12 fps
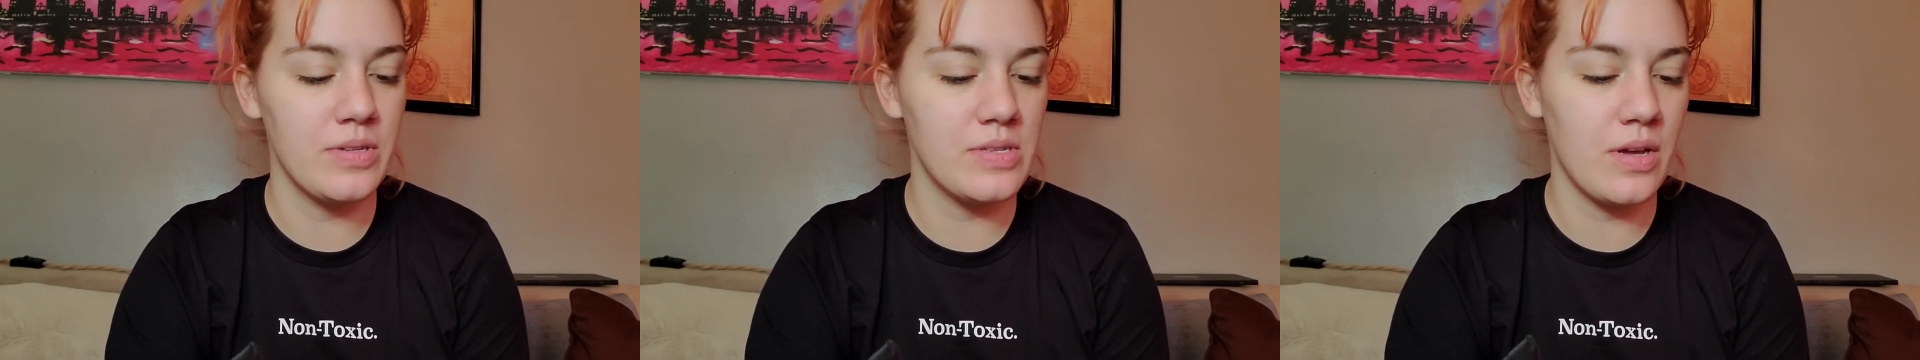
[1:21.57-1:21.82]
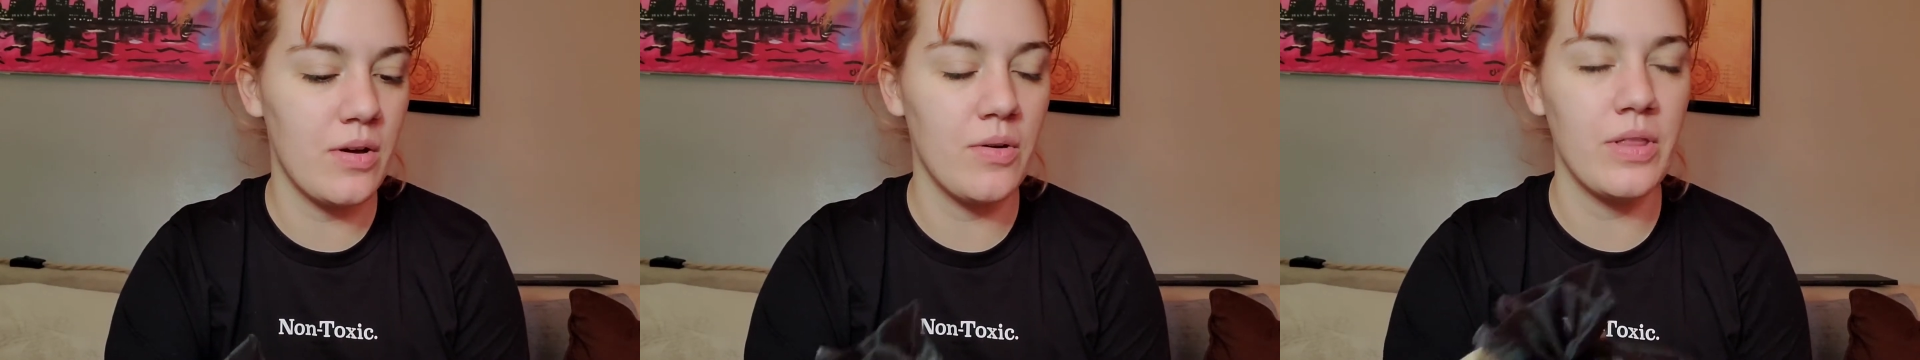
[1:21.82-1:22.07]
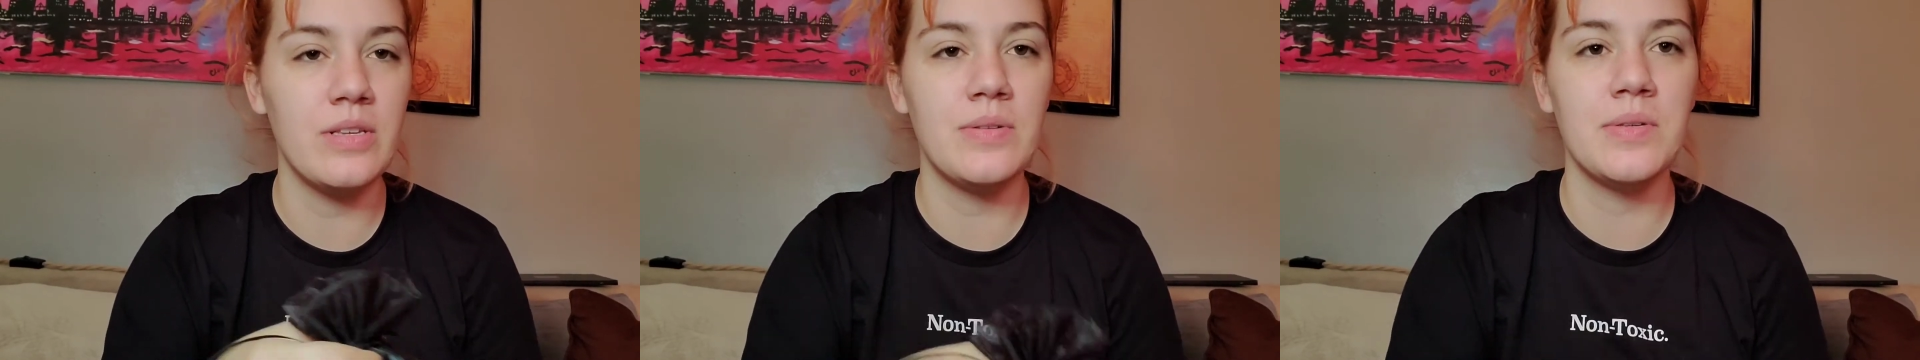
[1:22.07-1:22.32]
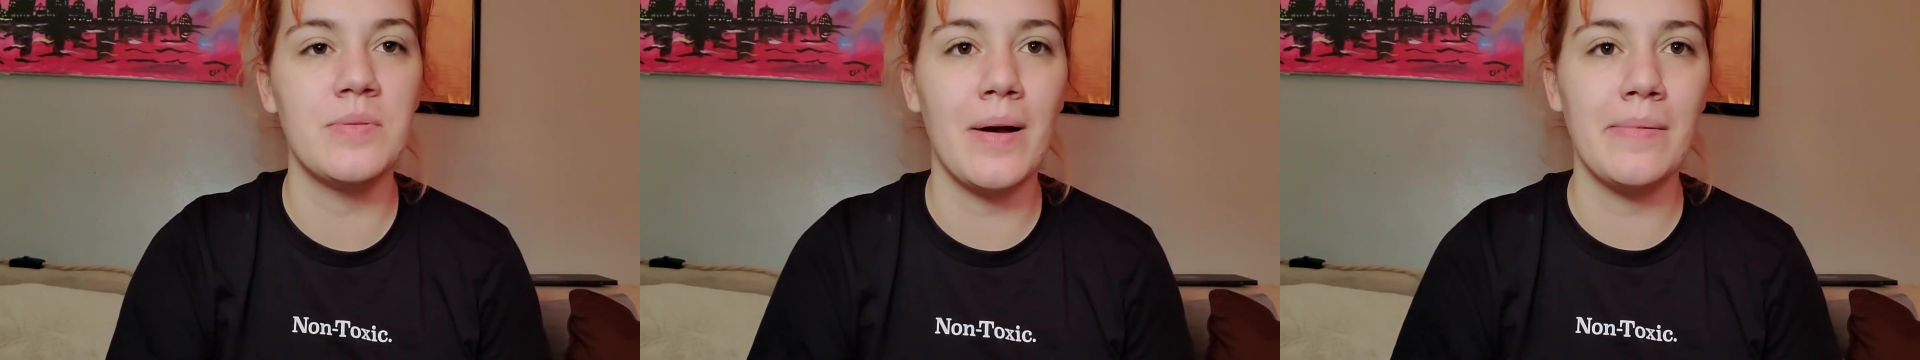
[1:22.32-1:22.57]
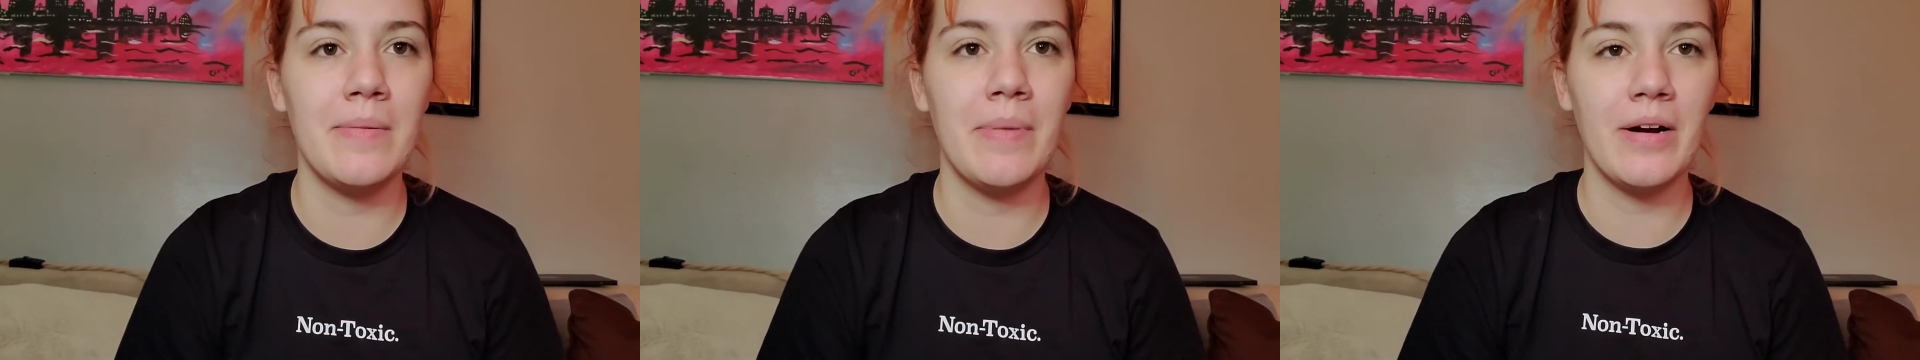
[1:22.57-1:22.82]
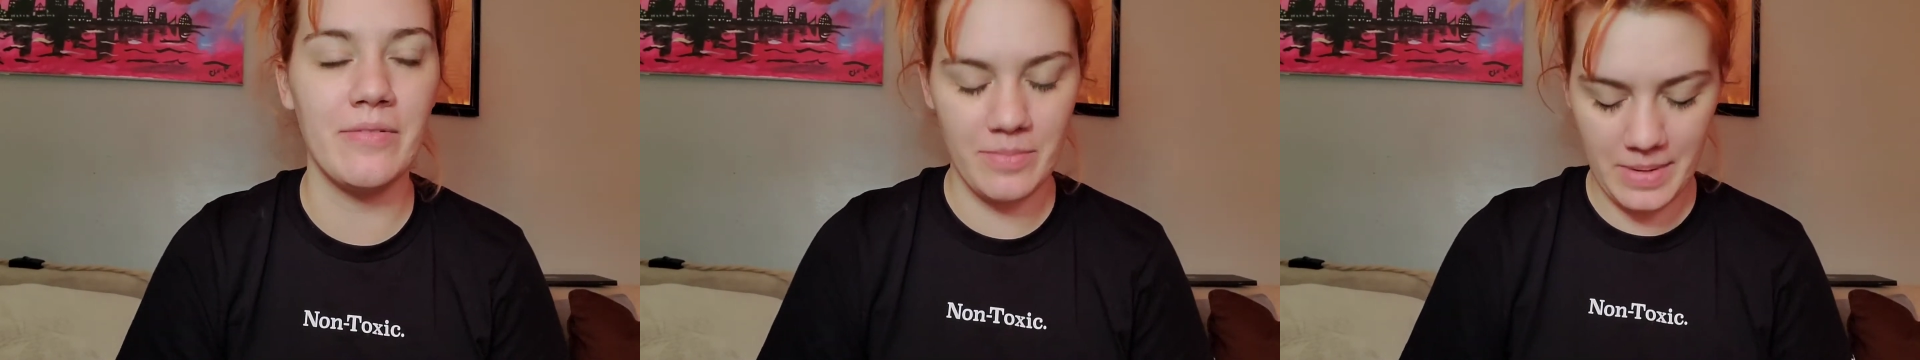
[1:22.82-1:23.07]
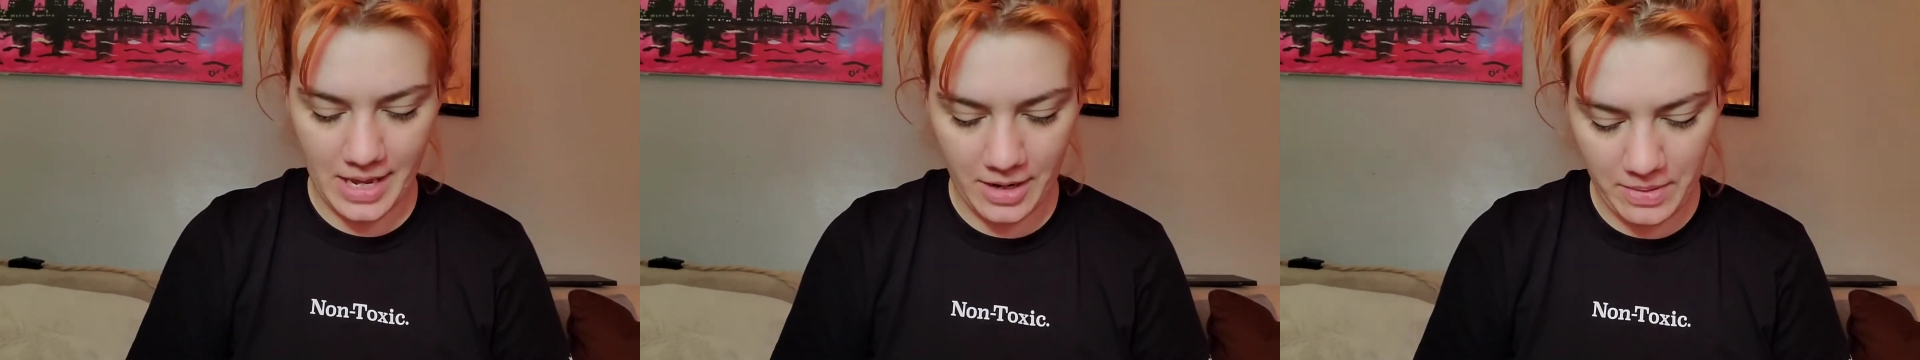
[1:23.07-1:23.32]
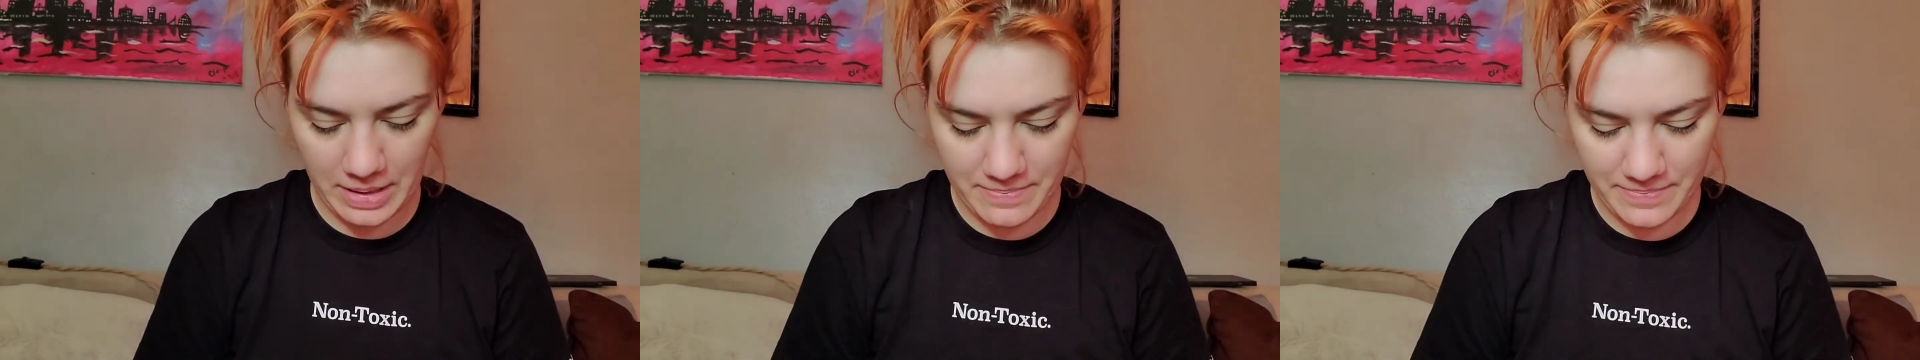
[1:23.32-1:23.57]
so this is probably better for me anyway.